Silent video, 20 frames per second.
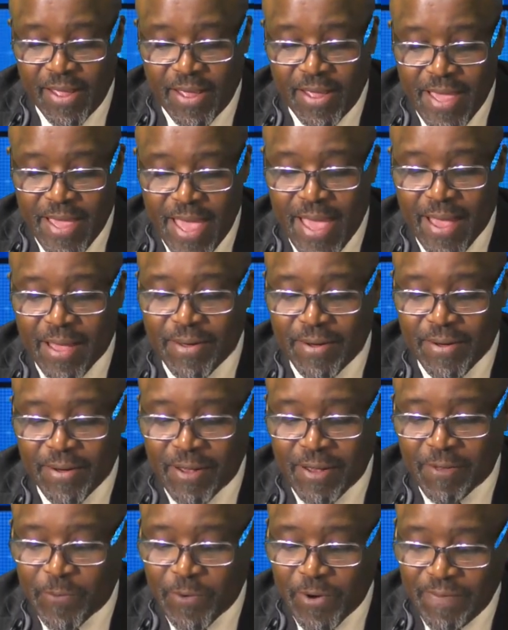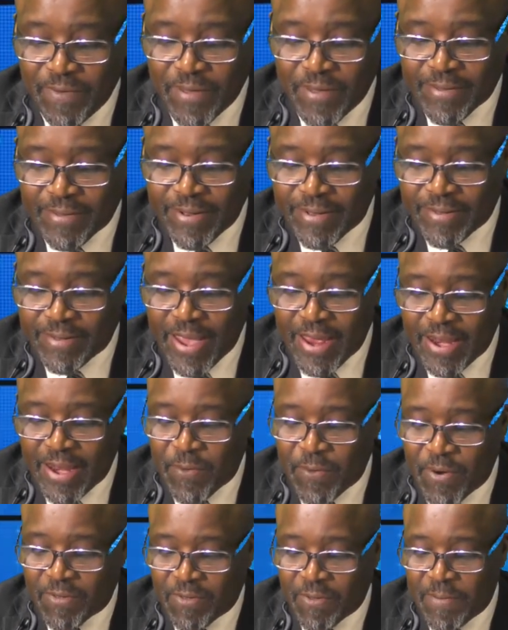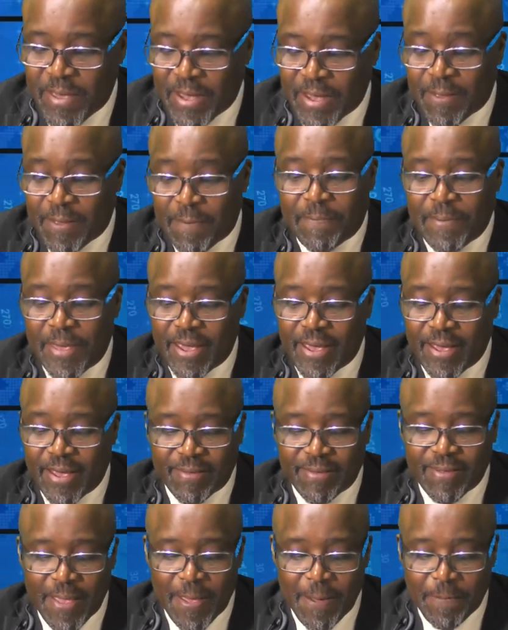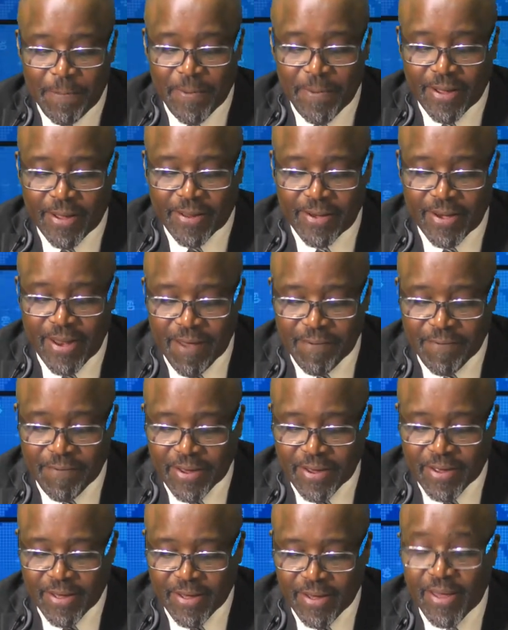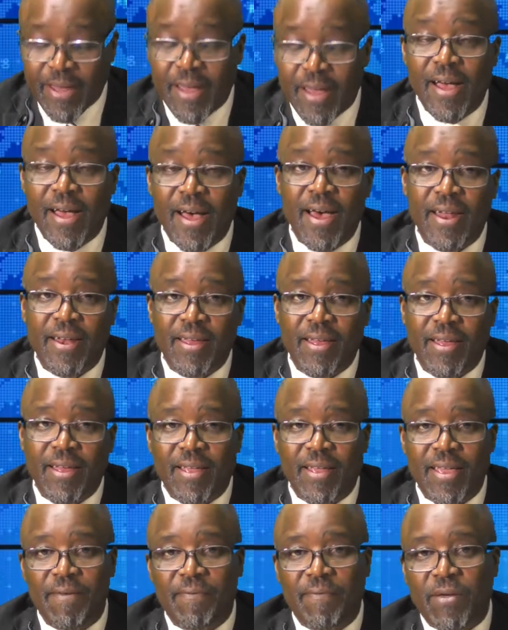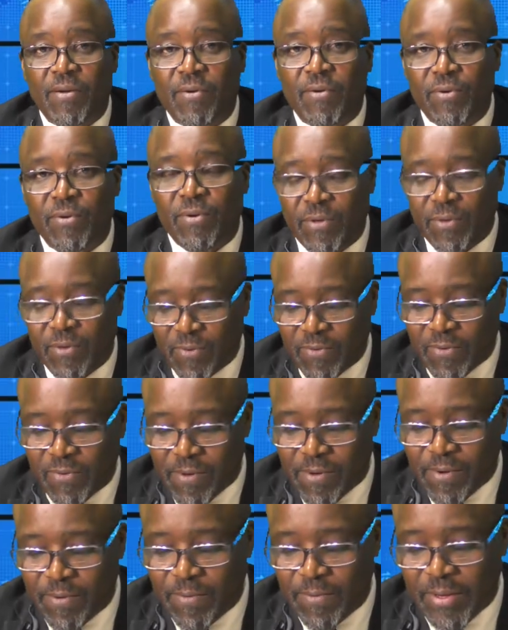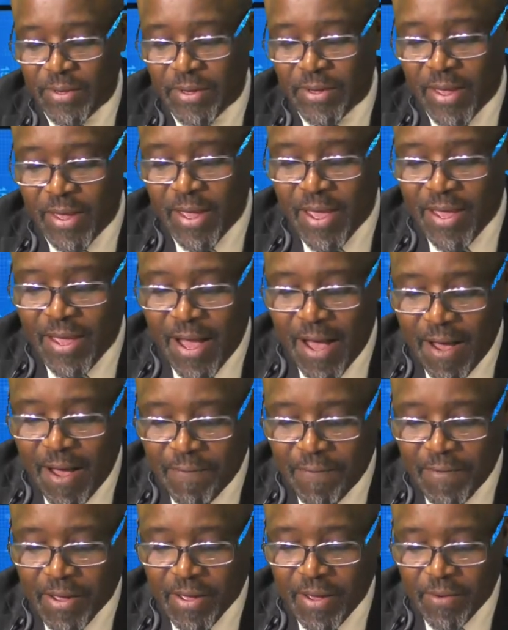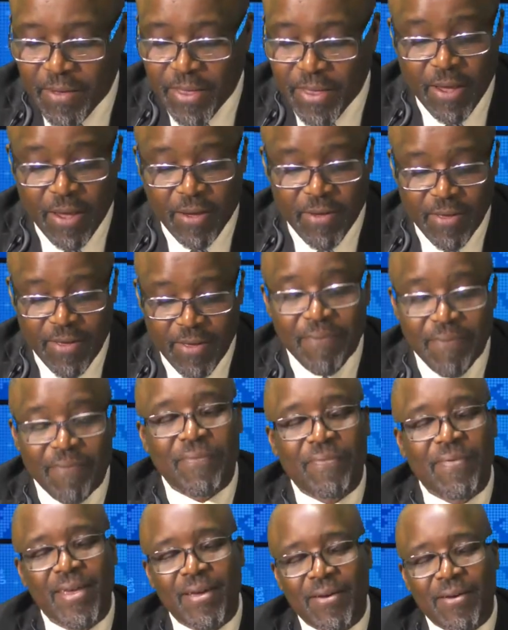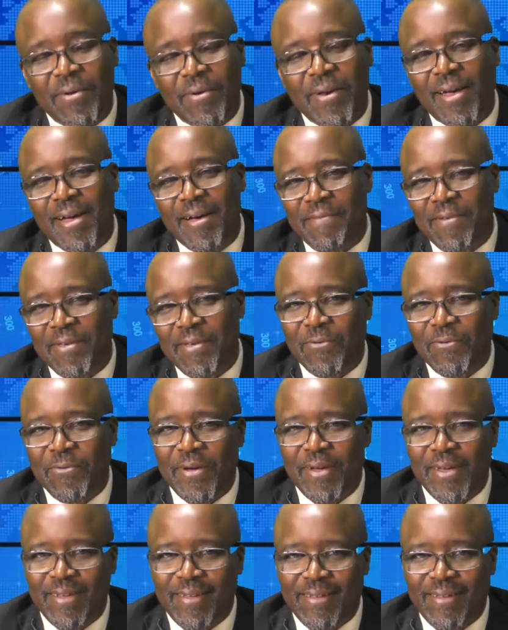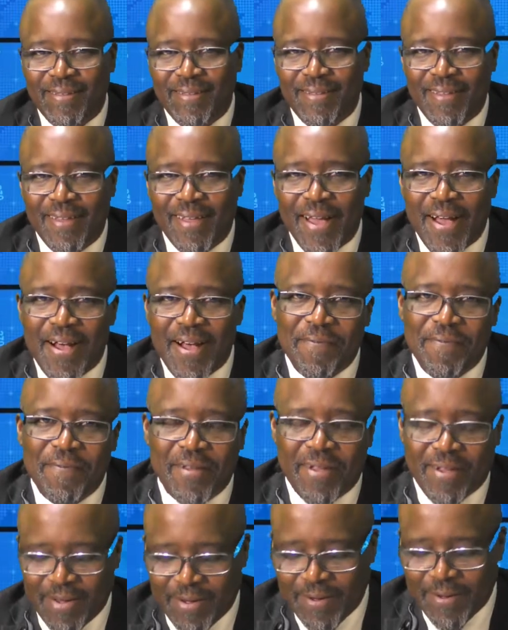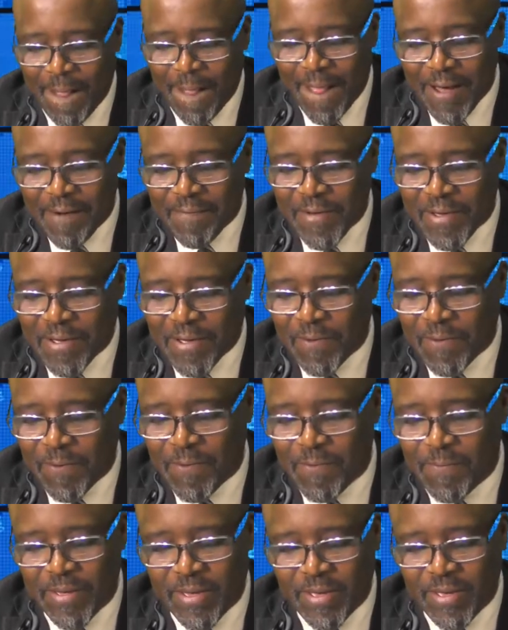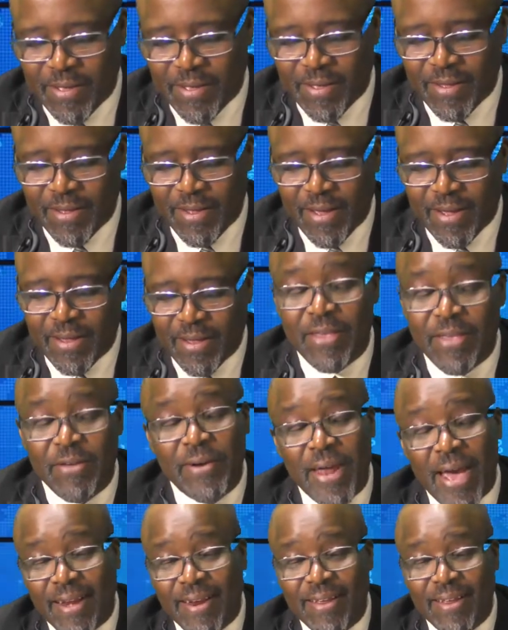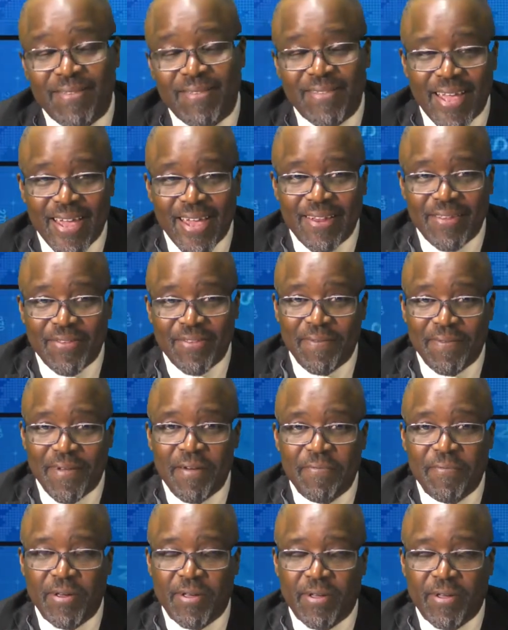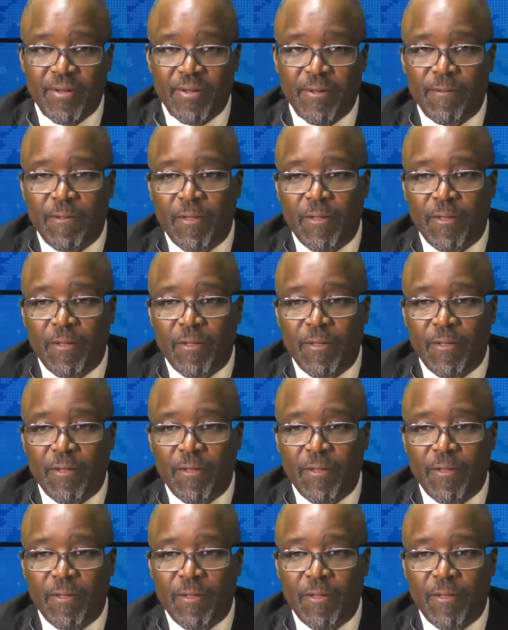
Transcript: Akon has previously said he wants to make the biggest impact in Africa, adding if he could do so, if he could have his way, Africa will be the United States of Africa.